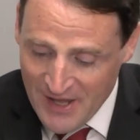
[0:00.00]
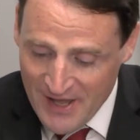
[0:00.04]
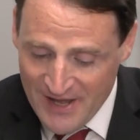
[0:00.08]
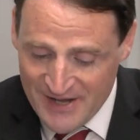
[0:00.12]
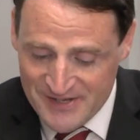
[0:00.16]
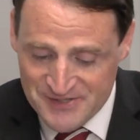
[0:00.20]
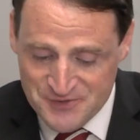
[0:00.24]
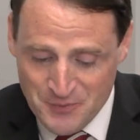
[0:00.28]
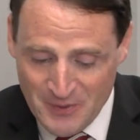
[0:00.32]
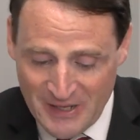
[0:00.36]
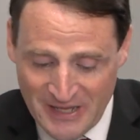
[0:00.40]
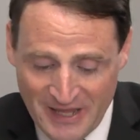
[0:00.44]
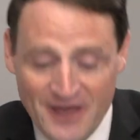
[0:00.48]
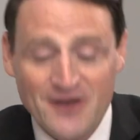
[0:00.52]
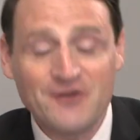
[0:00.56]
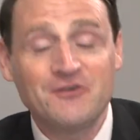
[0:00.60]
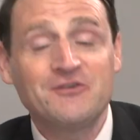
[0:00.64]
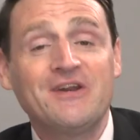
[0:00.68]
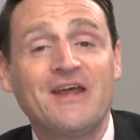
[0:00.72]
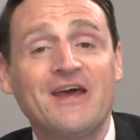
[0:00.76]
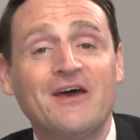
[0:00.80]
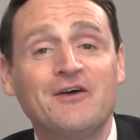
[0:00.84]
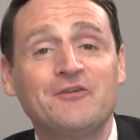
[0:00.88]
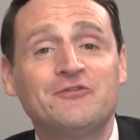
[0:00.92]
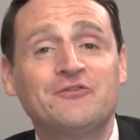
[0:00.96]
As we count
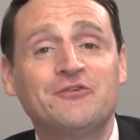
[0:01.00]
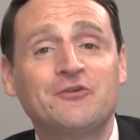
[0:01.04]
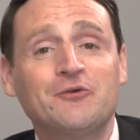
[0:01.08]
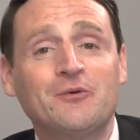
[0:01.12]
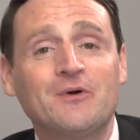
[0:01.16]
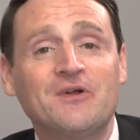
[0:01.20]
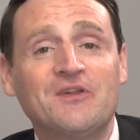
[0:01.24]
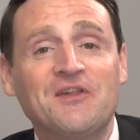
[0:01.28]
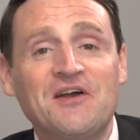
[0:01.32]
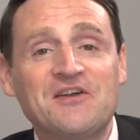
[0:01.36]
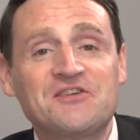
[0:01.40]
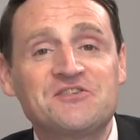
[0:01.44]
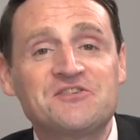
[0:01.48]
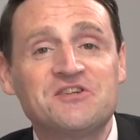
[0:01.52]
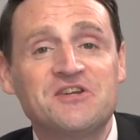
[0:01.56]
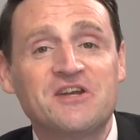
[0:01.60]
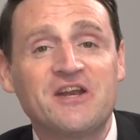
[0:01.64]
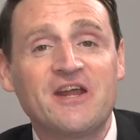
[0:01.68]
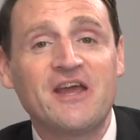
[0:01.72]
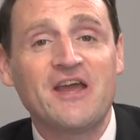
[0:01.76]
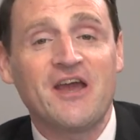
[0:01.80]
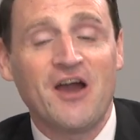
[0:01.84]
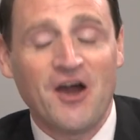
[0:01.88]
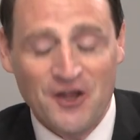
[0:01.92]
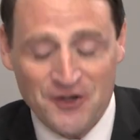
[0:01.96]
down to Election
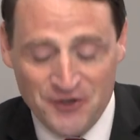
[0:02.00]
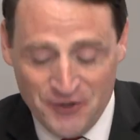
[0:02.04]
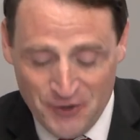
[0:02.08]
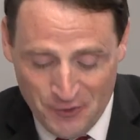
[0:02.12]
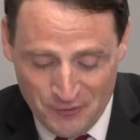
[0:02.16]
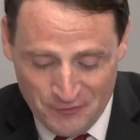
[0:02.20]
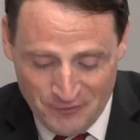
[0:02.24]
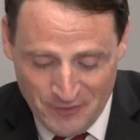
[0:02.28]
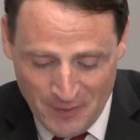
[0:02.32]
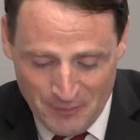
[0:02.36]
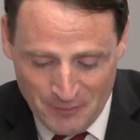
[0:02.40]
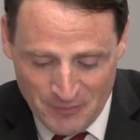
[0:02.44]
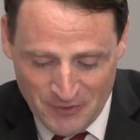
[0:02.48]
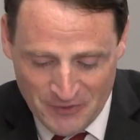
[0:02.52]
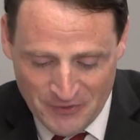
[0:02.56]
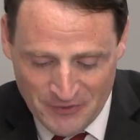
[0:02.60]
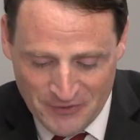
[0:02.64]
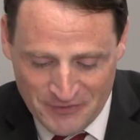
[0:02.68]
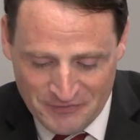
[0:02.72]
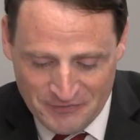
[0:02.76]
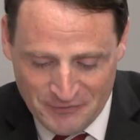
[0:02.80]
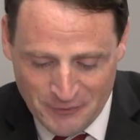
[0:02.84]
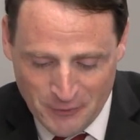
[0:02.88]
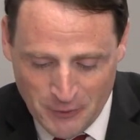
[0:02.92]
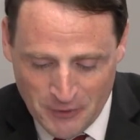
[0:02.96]
Day on November the
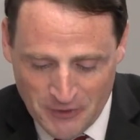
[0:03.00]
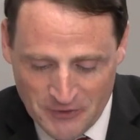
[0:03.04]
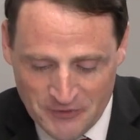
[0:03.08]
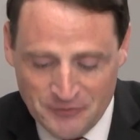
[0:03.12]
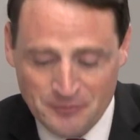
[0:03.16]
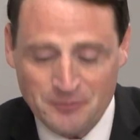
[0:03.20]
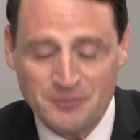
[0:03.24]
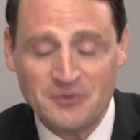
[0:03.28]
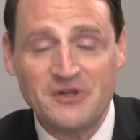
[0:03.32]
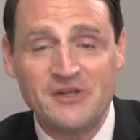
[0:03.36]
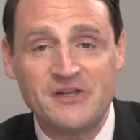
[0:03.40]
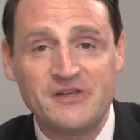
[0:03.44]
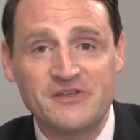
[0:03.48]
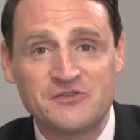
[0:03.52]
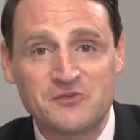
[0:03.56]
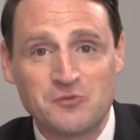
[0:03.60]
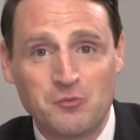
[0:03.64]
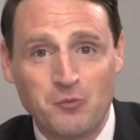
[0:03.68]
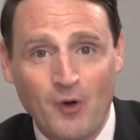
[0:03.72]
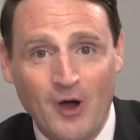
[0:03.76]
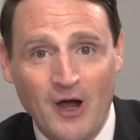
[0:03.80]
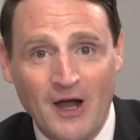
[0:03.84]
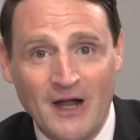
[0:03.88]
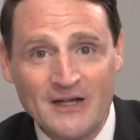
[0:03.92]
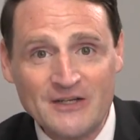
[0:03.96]
4th, please
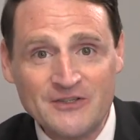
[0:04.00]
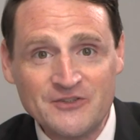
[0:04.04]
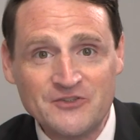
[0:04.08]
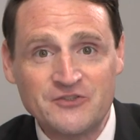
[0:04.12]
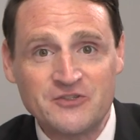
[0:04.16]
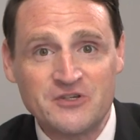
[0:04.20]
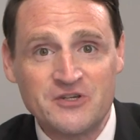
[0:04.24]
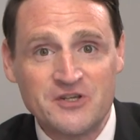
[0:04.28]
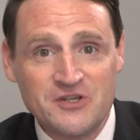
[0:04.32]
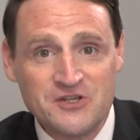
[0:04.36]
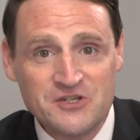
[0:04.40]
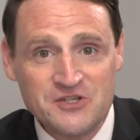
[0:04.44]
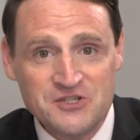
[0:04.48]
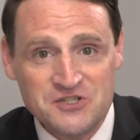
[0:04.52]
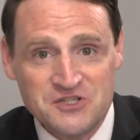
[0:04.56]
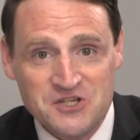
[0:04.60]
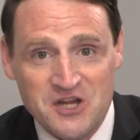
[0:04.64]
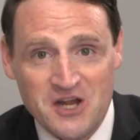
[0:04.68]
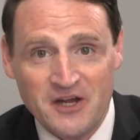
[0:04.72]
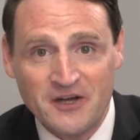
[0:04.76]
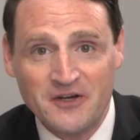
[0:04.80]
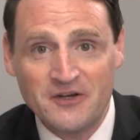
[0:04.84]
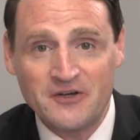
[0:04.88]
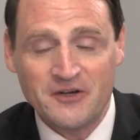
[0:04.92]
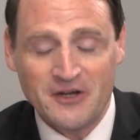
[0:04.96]
watch,
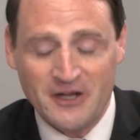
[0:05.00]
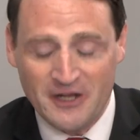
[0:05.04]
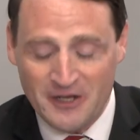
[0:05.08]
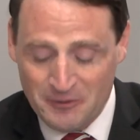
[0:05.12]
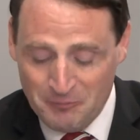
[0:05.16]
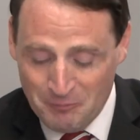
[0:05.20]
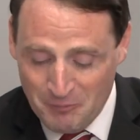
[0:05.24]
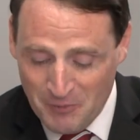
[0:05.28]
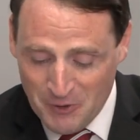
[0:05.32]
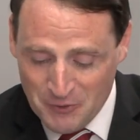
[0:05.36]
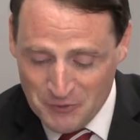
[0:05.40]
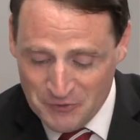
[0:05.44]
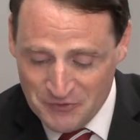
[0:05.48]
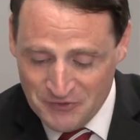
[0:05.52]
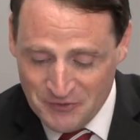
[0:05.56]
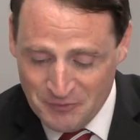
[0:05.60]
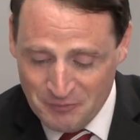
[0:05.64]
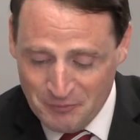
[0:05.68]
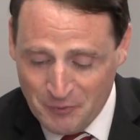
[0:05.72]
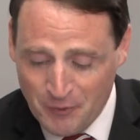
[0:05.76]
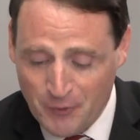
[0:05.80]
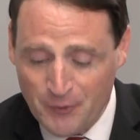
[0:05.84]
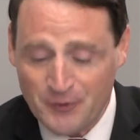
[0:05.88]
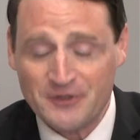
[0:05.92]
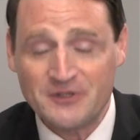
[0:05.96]
share, and most
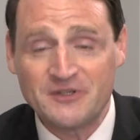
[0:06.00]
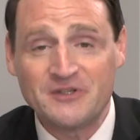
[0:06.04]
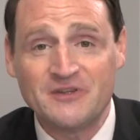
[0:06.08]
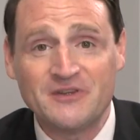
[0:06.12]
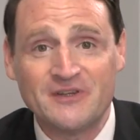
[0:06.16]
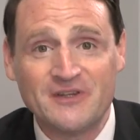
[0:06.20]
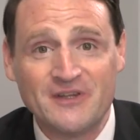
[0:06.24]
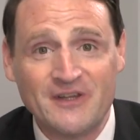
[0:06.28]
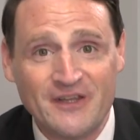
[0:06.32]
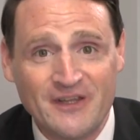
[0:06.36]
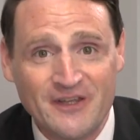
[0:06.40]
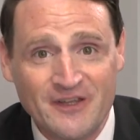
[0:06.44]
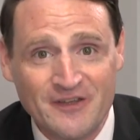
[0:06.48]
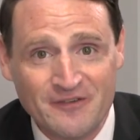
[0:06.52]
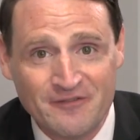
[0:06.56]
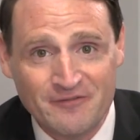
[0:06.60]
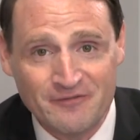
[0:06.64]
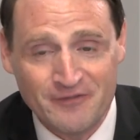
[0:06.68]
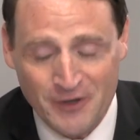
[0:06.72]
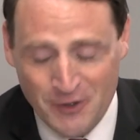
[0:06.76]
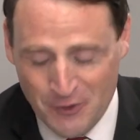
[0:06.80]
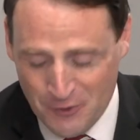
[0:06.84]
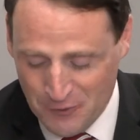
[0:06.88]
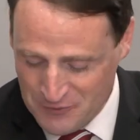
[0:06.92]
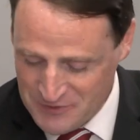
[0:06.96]
importantly,
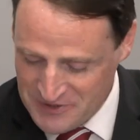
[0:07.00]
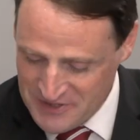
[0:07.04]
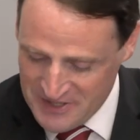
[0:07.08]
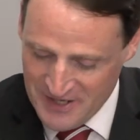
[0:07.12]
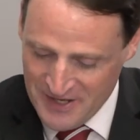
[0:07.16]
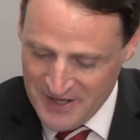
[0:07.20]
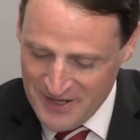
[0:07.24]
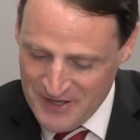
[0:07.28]
vote.